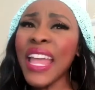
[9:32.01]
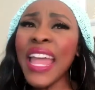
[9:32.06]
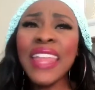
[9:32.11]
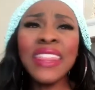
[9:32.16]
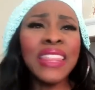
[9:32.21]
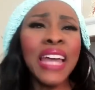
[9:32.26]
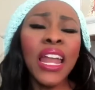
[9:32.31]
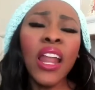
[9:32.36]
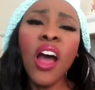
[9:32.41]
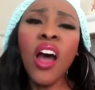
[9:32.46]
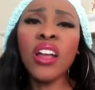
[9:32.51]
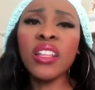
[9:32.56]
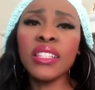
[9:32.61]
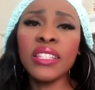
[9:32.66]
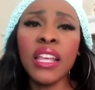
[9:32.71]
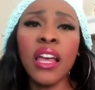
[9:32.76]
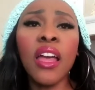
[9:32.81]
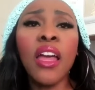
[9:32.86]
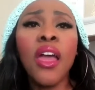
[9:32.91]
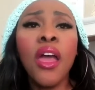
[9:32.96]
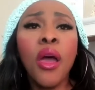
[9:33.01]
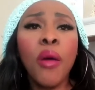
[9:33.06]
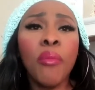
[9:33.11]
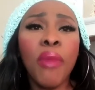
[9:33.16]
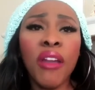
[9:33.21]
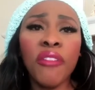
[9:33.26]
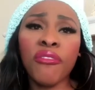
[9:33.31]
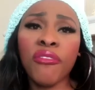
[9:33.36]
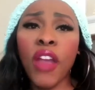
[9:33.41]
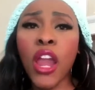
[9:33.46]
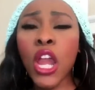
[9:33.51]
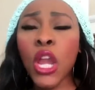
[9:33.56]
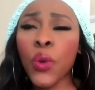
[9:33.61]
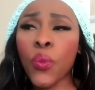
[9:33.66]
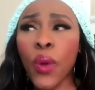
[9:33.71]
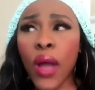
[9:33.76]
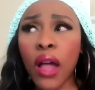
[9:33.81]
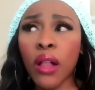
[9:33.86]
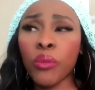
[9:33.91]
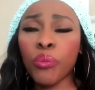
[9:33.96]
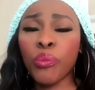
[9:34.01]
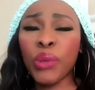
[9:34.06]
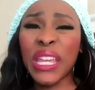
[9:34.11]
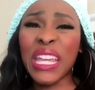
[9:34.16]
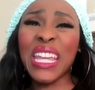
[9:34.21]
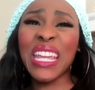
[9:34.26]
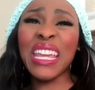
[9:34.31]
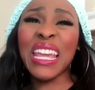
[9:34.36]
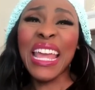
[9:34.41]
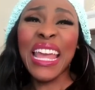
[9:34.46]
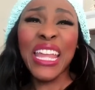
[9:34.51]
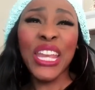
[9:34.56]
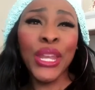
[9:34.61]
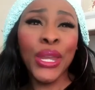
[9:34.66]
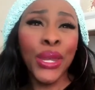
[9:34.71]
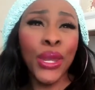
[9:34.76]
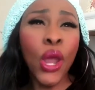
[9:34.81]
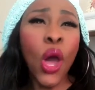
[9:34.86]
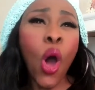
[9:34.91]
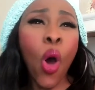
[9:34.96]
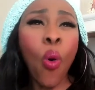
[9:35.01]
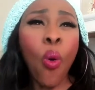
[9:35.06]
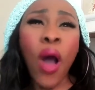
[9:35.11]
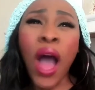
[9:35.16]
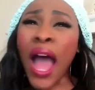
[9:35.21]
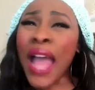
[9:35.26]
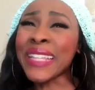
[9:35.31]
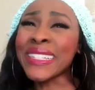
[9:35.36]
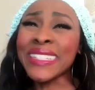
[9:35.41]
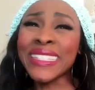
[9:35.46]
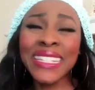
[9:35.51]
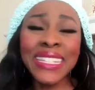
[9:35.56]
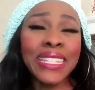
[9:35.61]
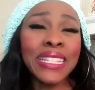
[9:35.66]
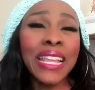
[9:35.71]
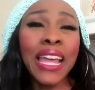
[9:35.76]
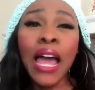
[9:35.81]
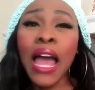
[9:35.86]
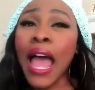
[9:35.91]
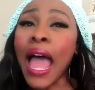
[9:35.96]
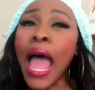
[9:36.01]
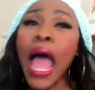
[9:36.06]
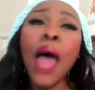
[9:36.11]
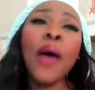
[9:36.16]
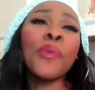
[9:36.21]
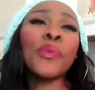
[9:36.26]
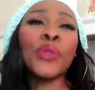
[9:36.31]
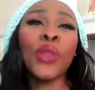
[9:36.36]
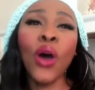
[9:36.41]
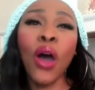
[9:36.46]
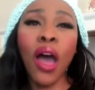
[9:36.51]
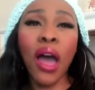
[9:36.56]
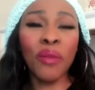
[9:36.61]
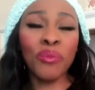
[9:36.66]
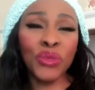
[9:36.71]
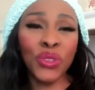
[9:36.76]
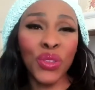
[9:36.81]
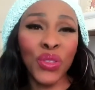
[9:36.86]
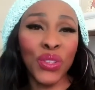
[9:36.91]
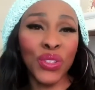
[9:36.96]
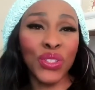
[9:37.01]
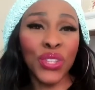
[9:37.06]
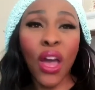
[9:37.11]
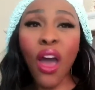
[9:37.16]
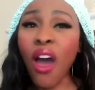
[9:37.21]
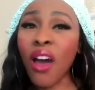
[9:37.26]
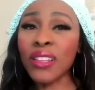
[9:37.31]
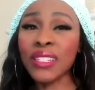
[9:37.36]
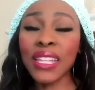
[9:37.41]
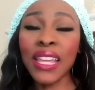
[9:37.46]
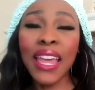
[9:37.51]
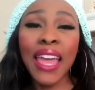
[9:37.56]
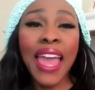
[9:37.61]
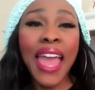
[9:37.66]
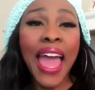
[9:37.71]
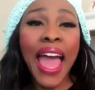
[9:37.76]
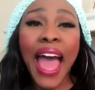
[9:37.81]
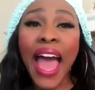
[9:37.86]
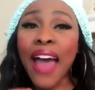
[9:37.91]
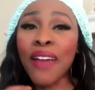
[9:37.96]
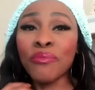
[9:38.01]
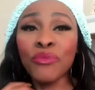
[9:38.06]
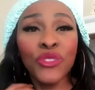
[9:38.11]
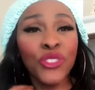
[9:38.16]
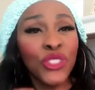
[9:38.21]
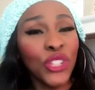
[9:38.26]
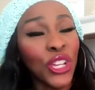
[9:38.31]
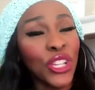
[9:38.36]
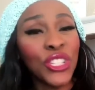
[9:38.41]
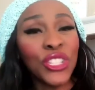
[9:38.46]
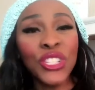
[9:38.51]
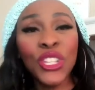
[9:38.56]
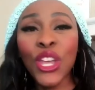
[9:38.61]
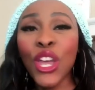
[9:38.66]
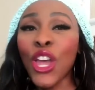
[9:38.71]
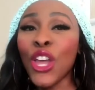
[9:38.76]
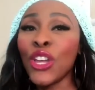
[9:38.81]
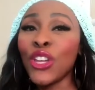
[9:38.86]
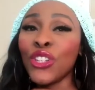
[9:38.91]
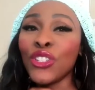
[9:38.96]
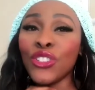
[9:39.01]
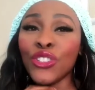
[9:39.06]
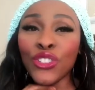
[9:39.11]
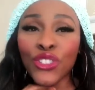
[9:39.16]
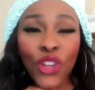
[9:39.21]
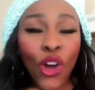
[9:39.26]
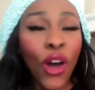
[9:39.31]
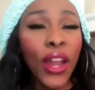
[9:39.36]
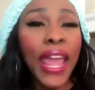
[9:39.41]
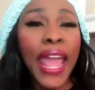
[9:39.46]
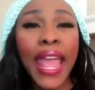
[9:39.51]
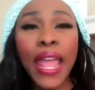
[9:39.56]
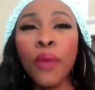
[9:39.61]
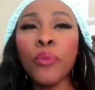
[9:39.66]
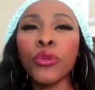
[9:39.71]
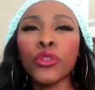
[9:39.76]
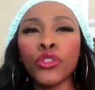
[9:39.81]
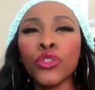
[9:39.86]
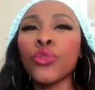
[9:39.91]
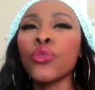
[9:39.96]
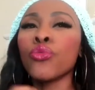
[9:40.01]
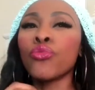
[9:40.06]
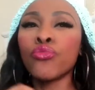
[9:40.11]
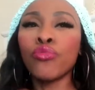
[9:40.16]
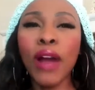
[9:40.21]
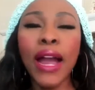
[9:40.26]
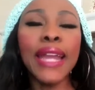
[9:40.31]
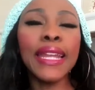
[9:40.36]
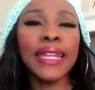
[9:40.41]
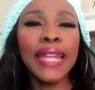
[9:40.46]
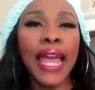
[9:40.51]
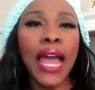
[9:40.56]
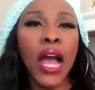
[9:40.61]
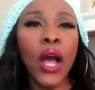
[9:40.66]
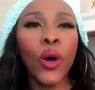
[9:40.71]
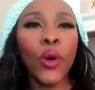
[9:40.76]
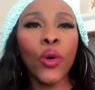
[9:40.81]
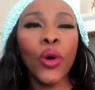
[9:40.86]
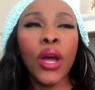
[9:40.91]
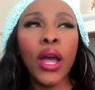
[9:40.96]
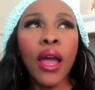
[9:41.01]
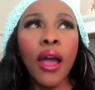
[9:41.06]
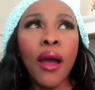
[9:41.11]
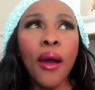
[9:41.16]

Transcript: And that answer might very well be, no, I just am not up to the task. I'm just not able to right now.